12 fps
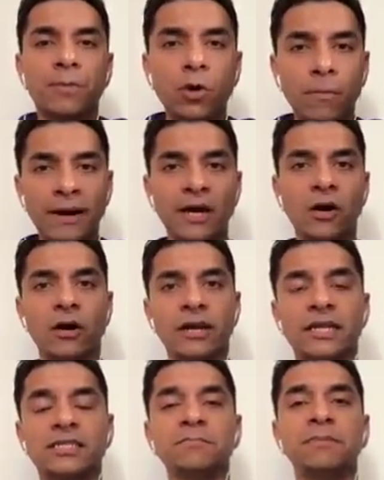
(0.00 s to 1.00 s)

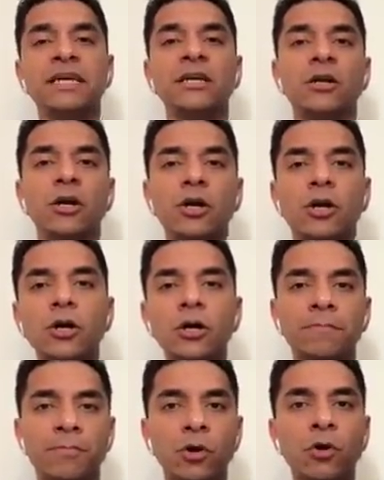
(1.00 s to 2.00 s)
Probiotics. Being on a
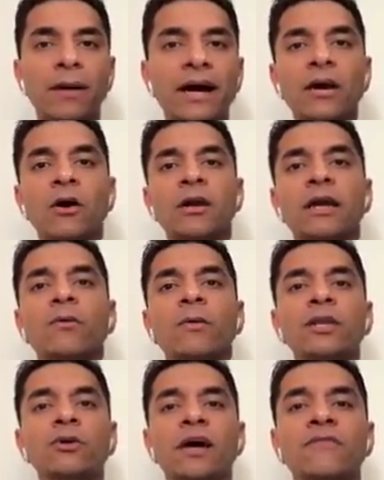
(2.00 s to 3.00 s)
good probiotic
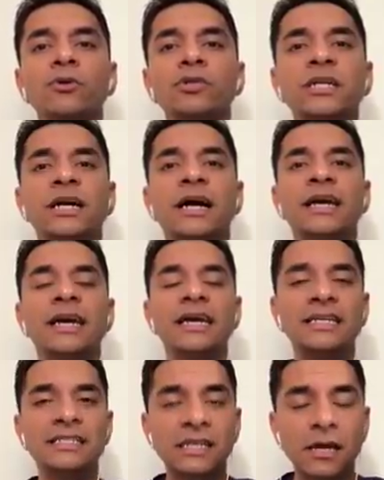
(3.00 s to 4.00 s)
when you have UTI
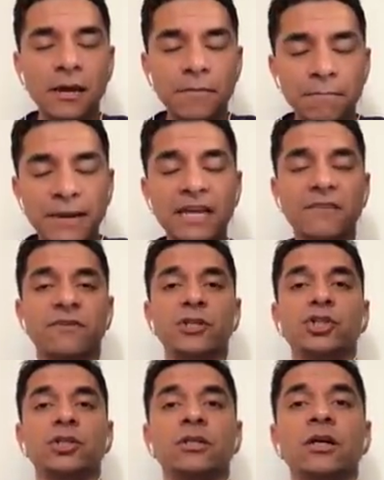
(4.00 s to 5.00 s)
is
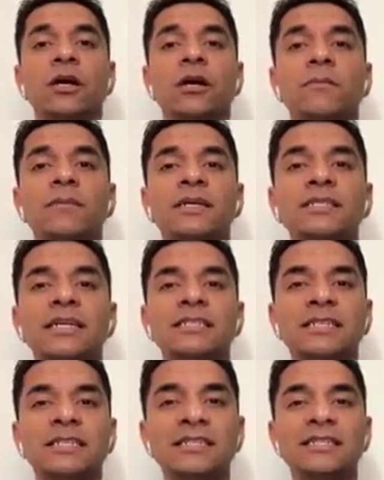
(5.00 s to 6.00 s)
beneficial because
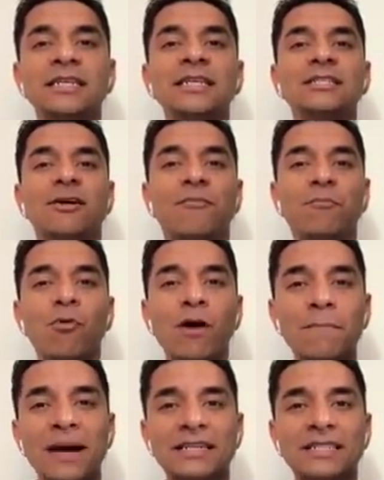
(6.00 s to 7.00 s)
it's a disease of
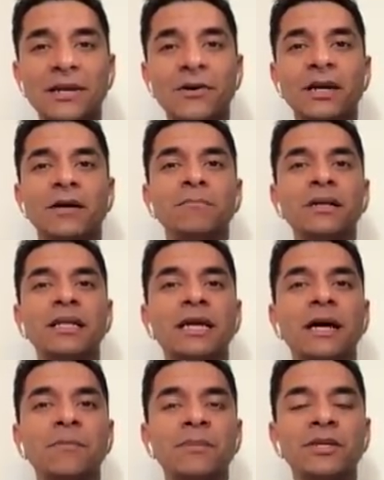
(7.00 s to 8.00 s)
poor bacteria
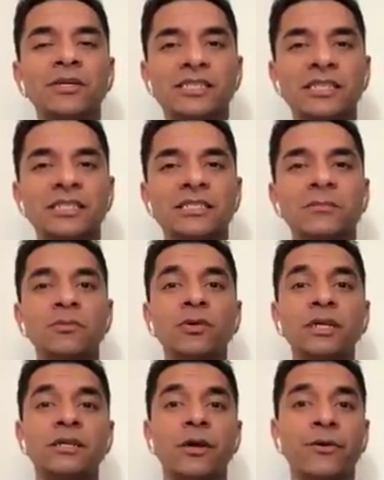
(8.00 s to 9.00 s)
building up in your system.
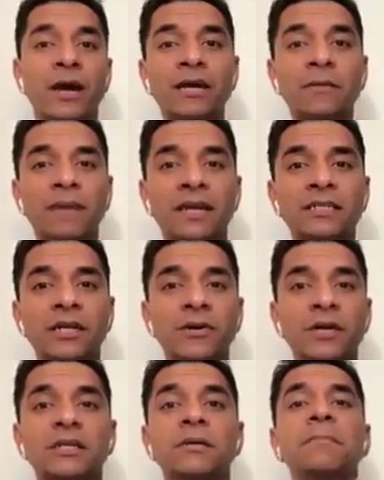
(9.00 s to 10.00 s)
You need the right
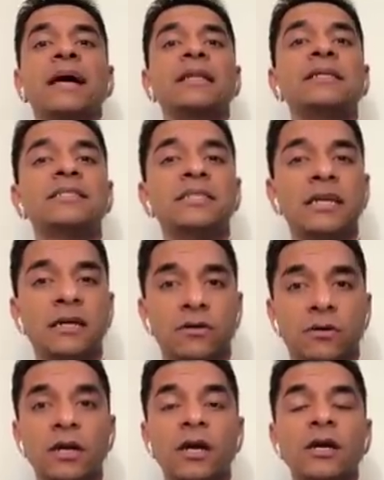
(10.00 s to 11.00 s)
bacteria to balance it
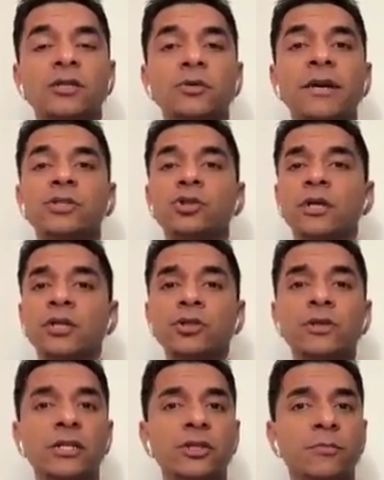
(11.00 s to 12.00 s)
out. So make sure that
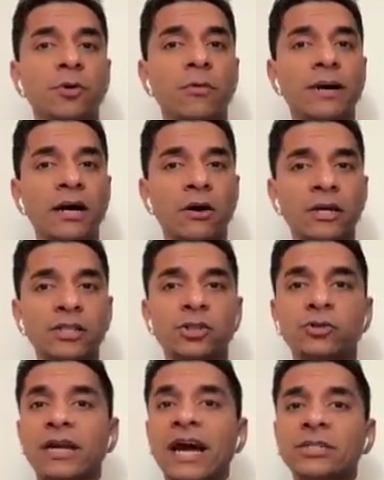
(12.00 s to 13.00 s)
you get your probiotics
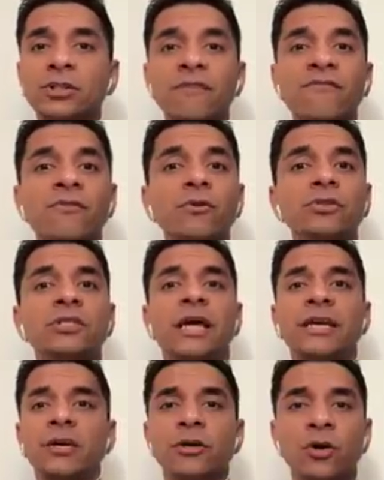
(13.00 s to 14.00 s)
through natural foods
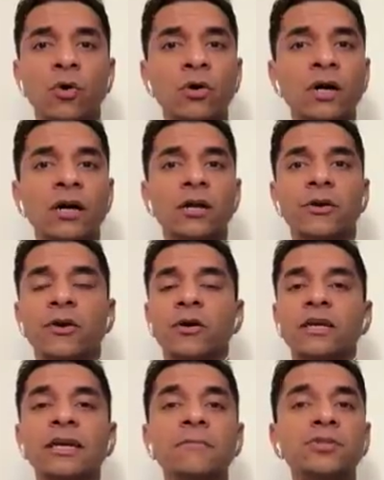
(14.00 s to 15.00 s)
like your yogurt or
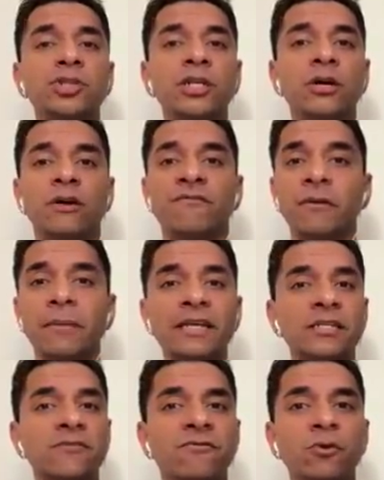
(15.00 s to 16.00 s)
your kimchi or your
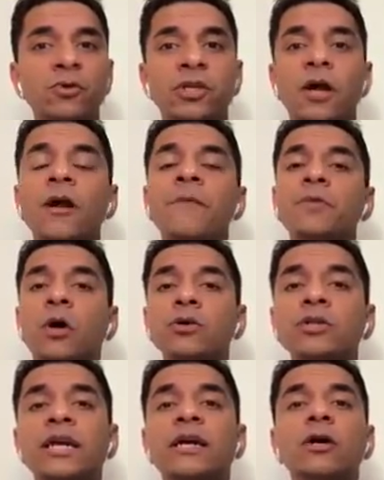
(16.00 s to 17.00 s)
fermented foods,
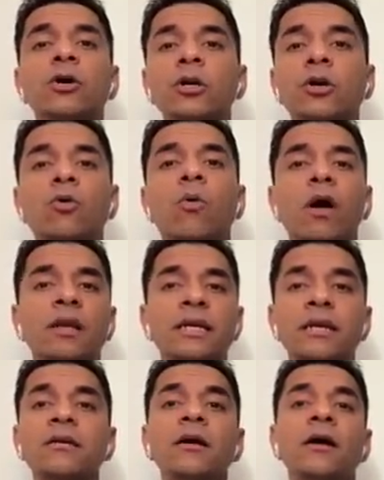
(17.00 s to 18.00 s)
or you take a good
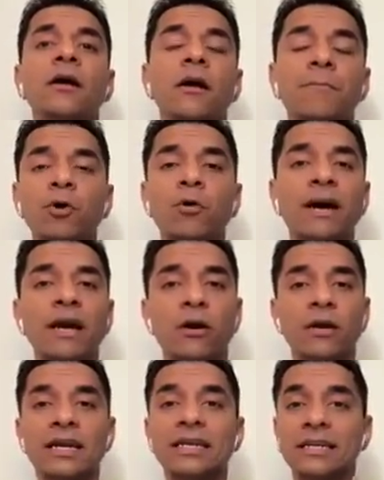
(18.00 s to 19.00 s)
quality
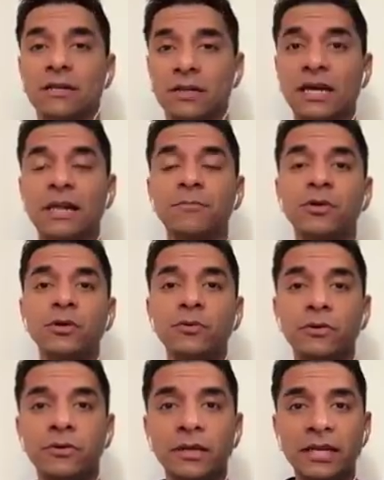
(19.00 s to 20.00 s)
probiotic and that will help
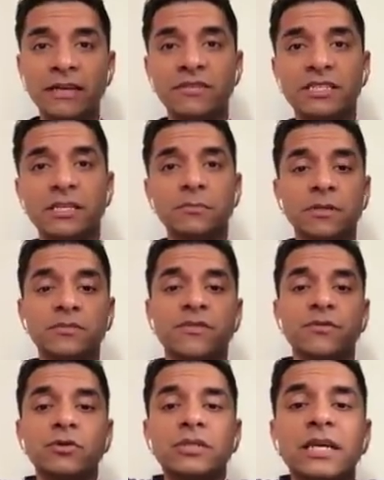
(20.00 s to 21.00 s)
you relieve the symptoms
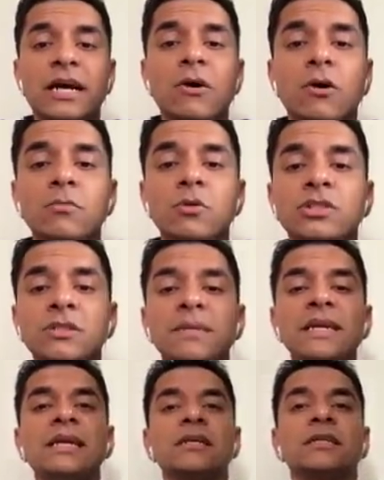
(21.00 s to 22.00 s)
of UTI almost
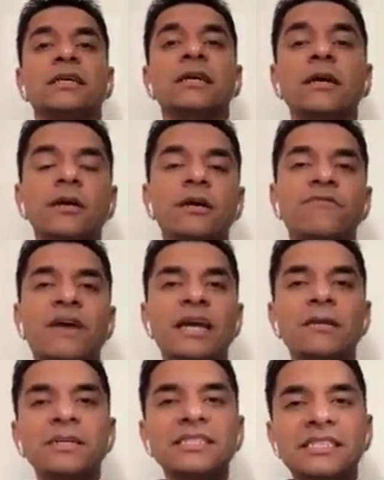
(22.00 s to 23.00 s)
immediately.
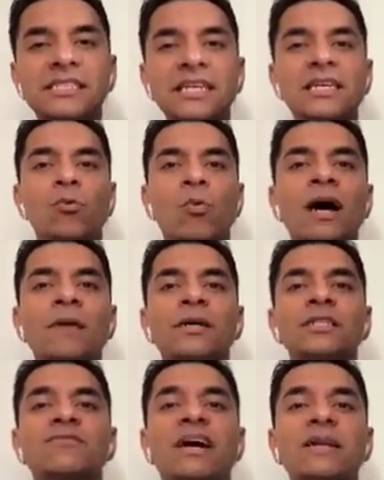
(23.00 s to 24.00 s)
Vitamin C. Why?
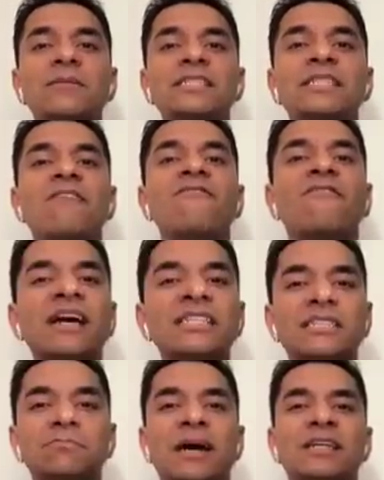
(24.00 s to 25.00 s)
Because vitamin C
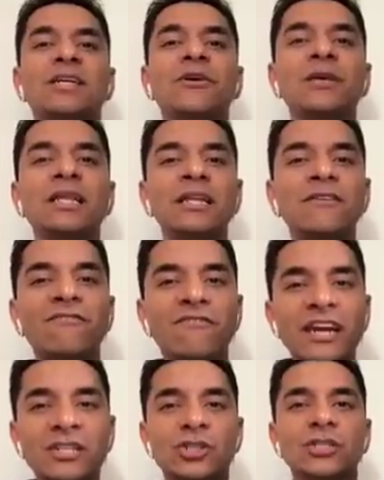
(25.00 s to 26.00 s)
fights bacterial
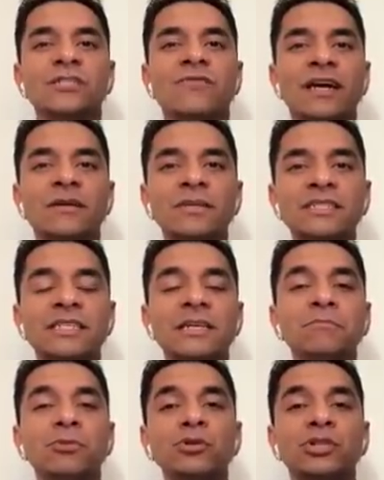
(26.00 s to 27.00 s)
infections. Vitamin
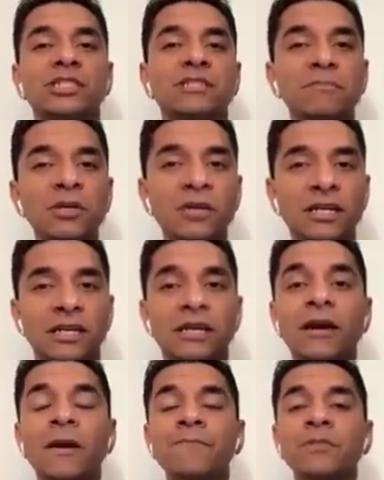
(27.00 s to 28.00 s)
C boosts immunity.